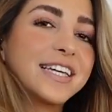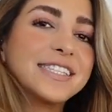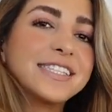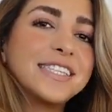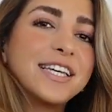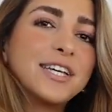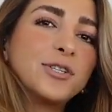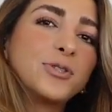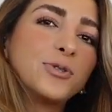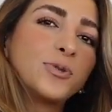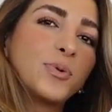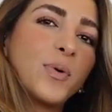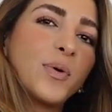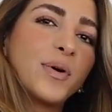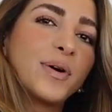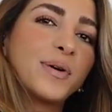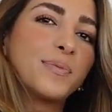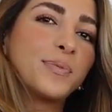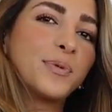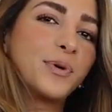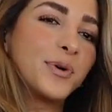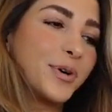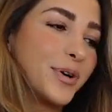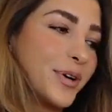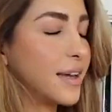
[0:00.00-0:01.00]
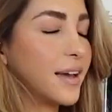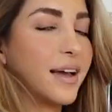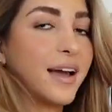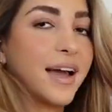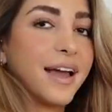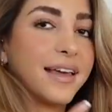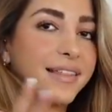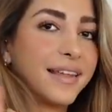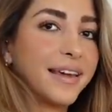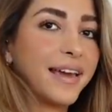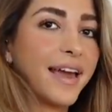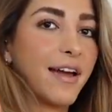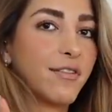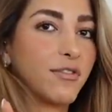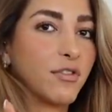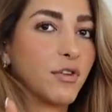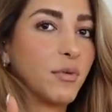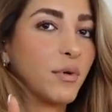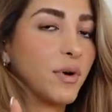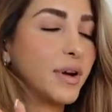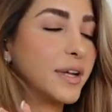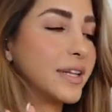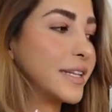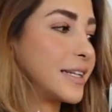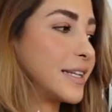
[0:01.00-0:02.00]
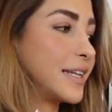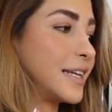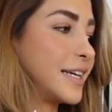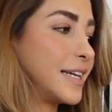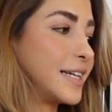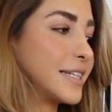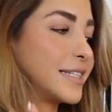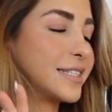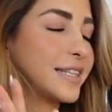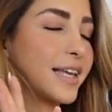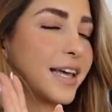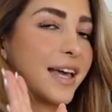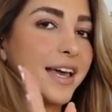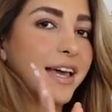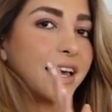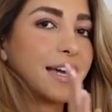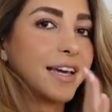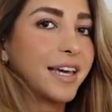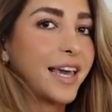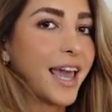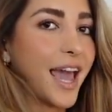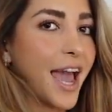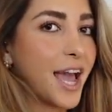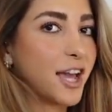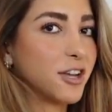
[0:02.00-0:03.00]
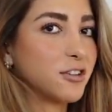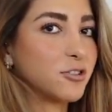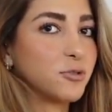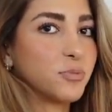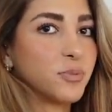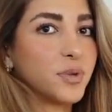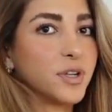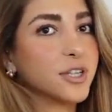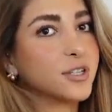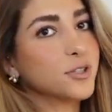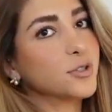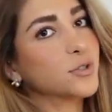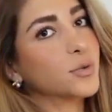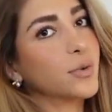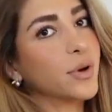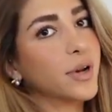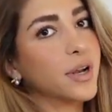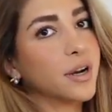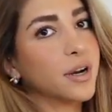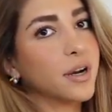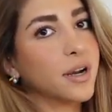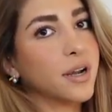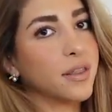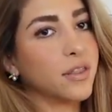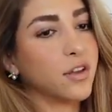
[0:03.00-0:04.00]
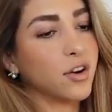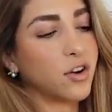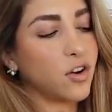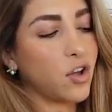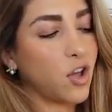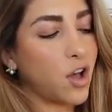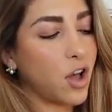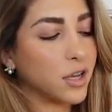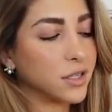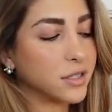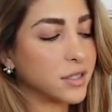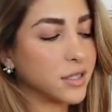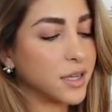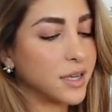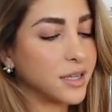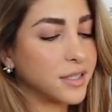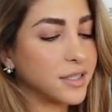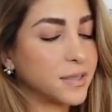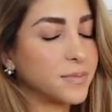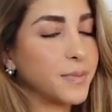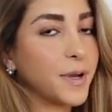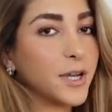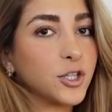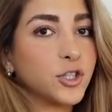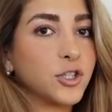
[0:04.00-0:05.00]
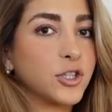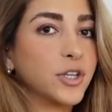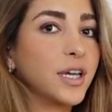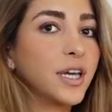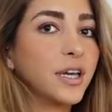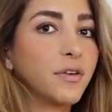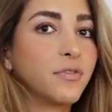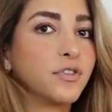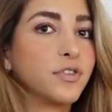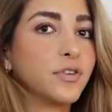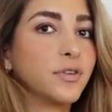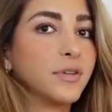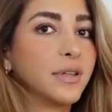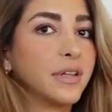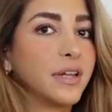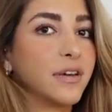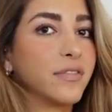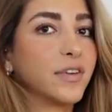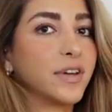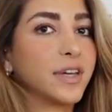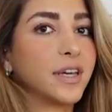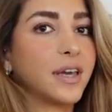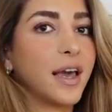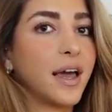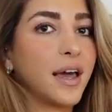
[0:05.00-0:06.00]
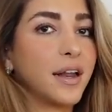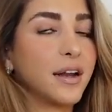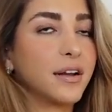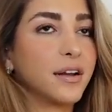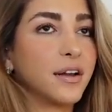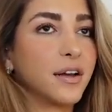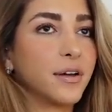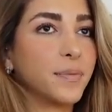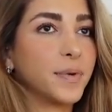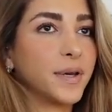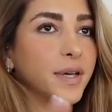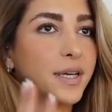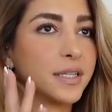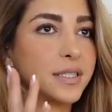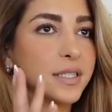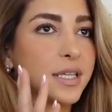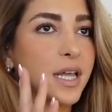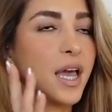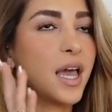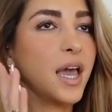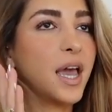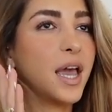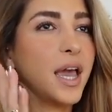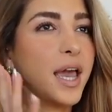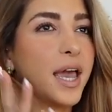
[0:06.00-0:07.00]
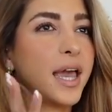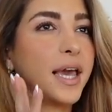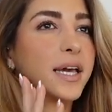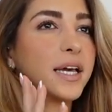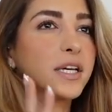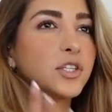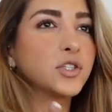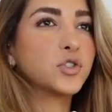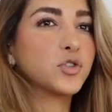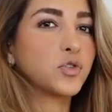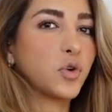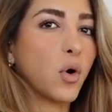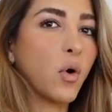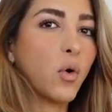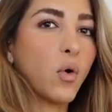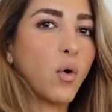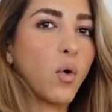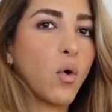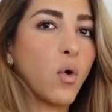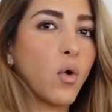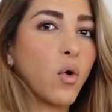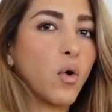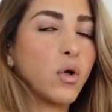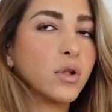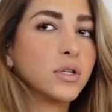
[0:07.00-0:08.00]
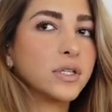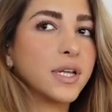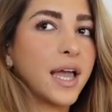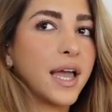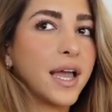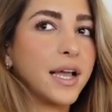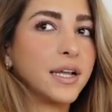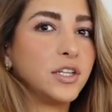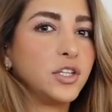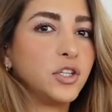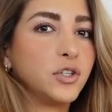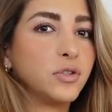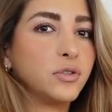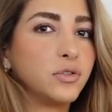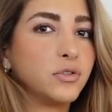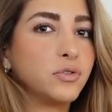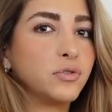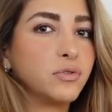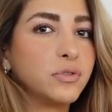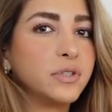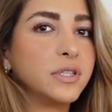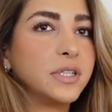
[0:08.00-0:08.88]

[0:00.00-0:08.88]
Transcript: it's adorable. I think everyone needs a cashmere sweater in their closet, especially if you live in Canada, because it gets so cold and you do